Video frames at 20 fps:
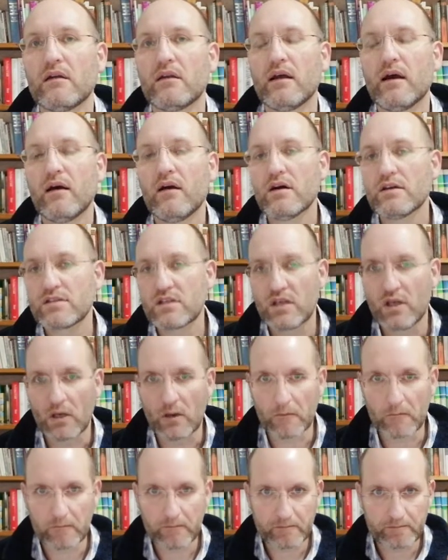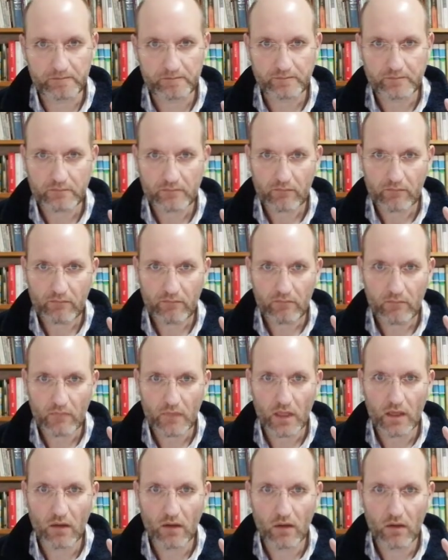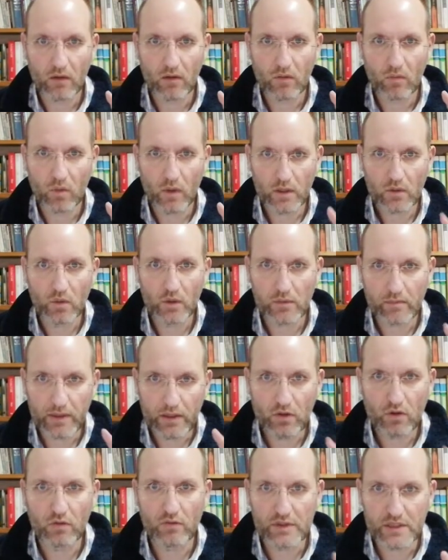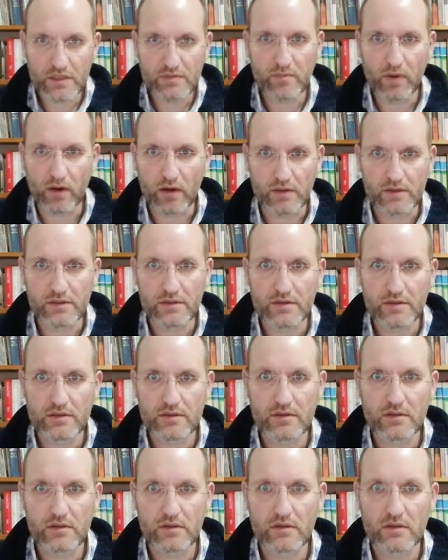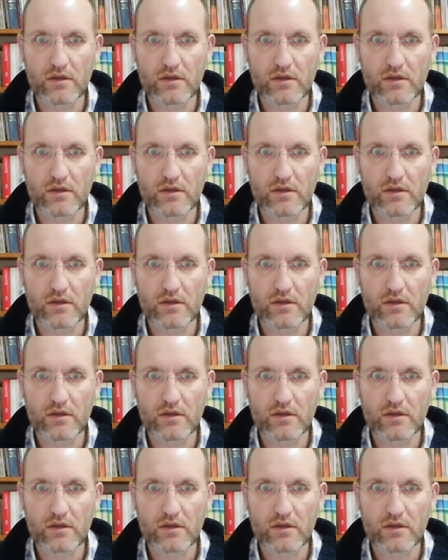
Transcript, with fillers: Now I ask you, what would be your response